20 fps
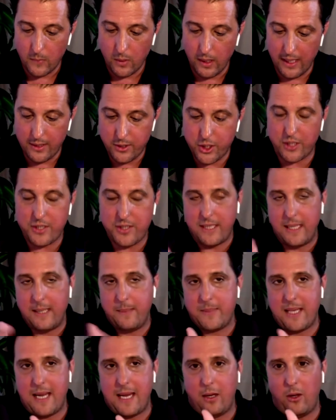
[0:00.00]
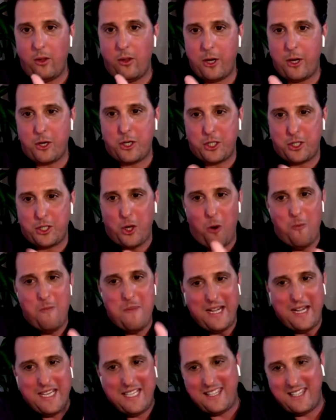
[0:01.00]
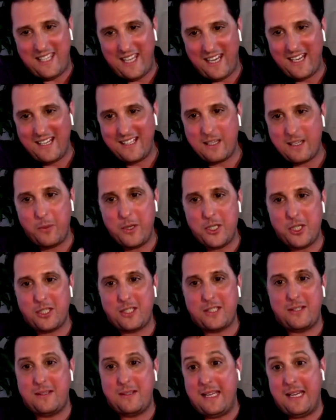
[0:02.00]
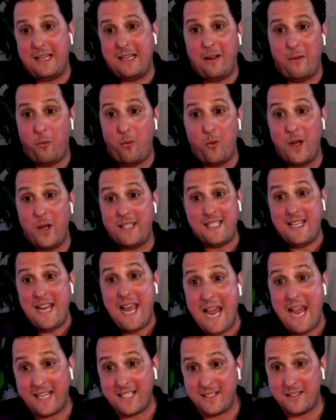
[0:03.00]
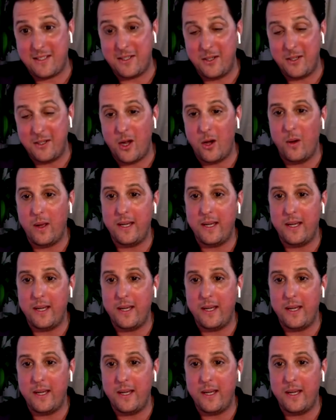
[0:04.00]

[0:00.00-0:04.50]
it just seems like there's so many things that we just like, what's next, you know?